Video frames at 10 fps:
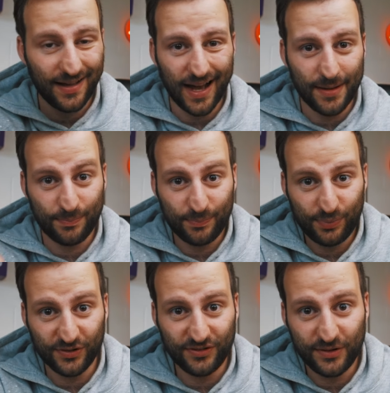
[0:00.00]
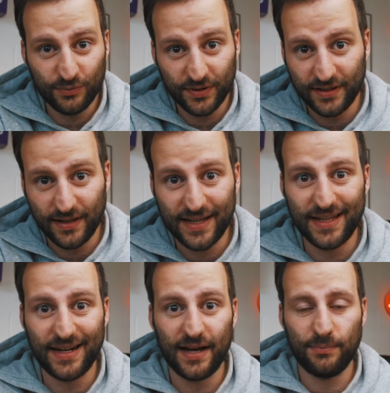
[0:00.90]
I personally really like
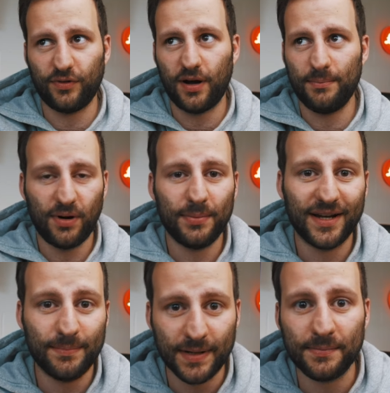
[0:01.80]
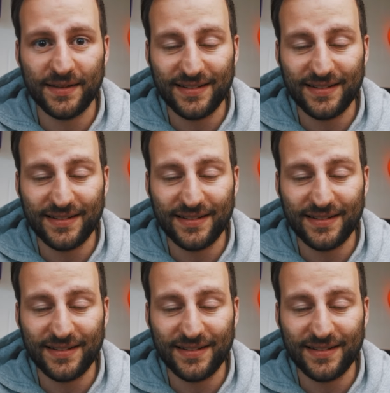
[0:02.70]
it. I'm probably gonna pick up the